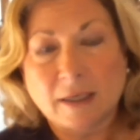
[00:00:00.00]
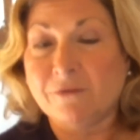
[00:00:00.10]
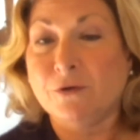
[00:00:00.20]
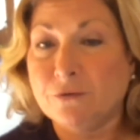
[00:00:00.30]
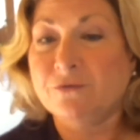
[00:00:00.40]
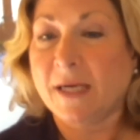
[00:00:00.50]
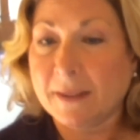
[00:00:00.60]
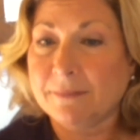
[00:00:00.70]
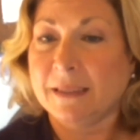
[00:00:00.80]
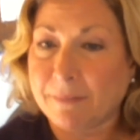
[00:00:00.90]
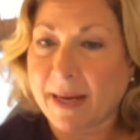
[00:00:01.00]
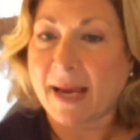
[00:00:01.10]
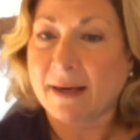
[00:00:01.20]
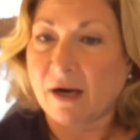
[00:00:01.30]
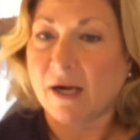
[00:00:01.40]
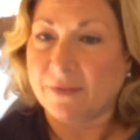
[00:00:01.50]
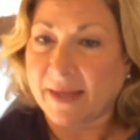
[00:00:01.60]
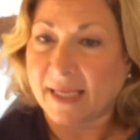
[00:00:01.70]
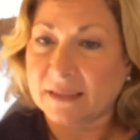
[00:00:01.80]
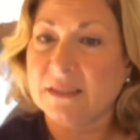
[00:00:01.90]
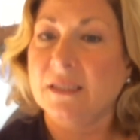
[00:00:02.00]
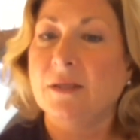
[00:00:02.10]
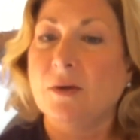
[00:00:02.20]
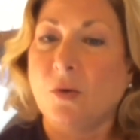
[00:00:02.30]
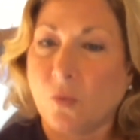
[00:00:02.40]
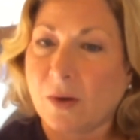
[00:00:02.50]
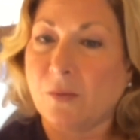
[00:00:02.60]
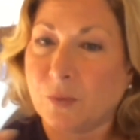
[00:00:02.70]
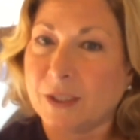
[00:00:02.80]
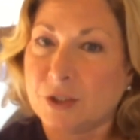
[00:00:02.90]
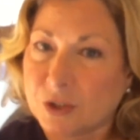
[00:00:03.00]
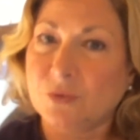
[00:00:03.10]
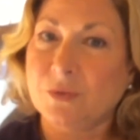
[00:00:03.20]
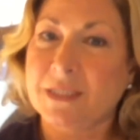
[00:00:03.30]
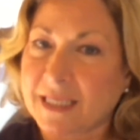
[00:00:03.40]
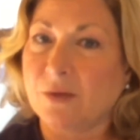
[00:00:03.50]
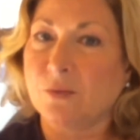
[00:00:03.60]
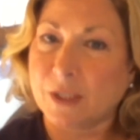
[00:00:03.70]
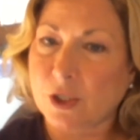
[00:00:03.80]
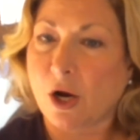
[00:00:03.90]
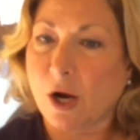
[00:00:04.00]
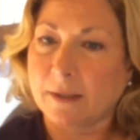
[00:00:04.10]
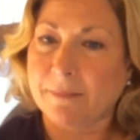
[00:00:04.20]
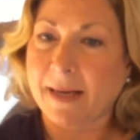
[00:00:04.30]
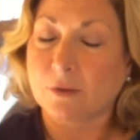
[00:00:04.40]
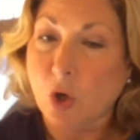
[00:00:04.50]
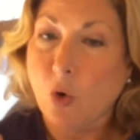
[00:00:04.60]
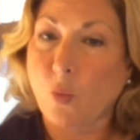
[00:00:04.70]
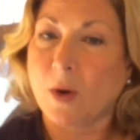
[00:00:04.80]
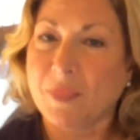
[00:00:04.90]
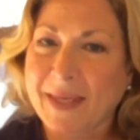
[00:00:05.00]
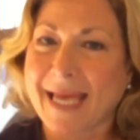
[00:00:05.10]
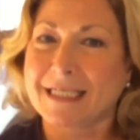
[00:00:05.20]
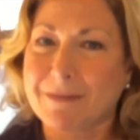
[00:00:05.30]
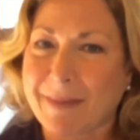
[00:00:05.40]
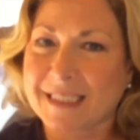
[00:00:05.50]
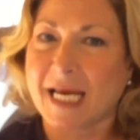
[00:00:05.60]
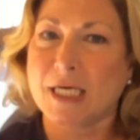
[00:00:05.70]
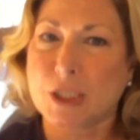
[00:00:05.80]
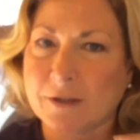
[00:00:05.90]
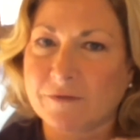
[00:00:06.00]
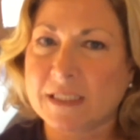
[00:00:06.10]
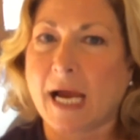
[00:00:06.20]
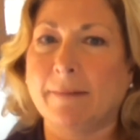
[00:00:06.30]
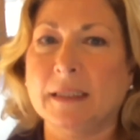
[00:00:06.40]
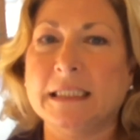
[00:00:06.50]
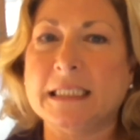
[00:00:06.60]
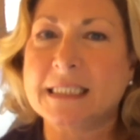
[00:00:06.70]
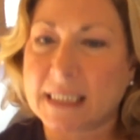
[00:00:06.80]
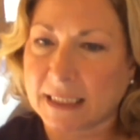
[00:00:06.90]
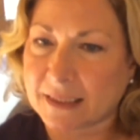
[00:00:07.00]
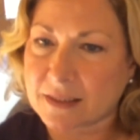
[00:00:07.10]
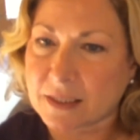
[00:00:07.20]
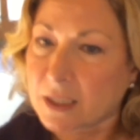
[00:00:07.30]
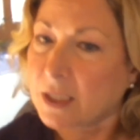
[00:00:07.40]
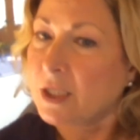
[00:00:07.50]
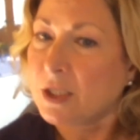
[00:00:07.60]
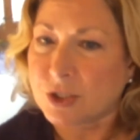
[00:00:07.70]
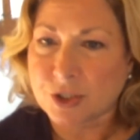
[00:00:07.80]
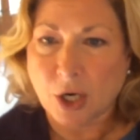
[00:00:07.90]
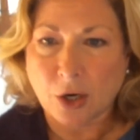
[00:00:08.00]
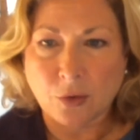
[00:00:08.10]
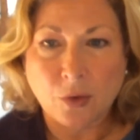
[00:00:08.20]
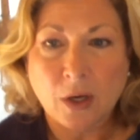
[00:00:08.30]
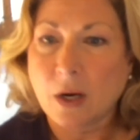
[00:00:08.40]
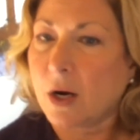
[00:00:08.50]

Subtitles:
If you fight me back on that, what we do is then we talk about what the expectation of timeliness is. So